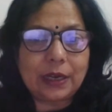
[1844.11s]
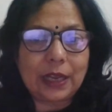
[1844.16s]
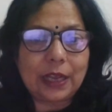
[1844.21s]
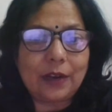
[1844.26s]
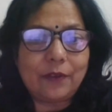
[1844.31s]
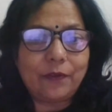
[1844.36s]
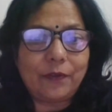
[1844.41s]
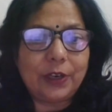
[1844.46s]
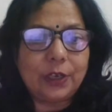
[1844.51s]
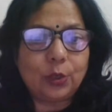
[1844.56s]

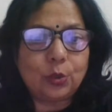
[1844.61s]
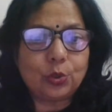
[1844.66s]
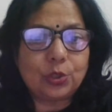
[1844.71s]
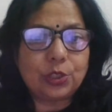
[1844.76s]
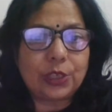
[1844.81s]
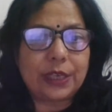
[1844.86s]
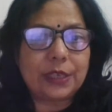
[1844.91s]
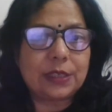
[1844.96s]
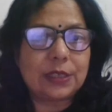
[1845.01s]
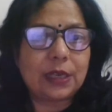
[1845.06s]
tail fin to
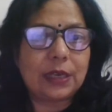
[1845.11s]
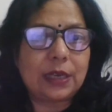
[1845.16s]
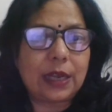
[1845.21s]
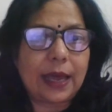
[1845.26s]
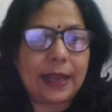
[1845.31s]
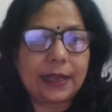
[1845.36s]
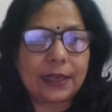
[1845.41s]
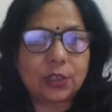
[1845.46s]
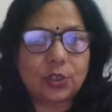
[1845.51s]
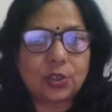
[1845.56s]
change the
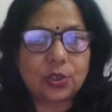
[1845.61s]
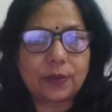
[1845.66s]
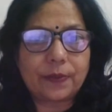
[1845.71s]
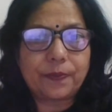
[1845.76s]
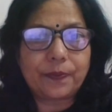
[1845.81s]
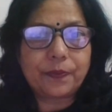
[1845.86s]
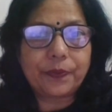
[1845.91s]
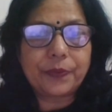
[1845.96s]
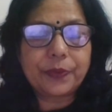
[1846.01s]
direction.